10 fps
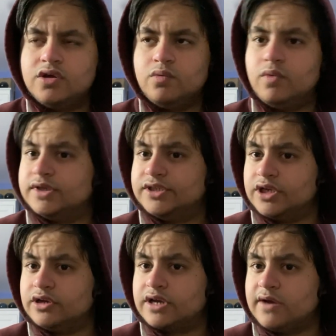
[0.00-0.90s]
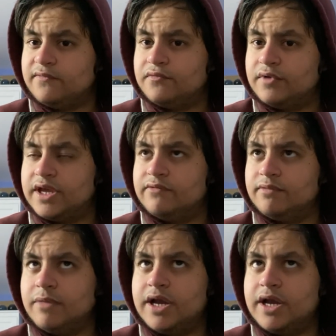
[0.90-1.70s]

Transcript: one to look out for. When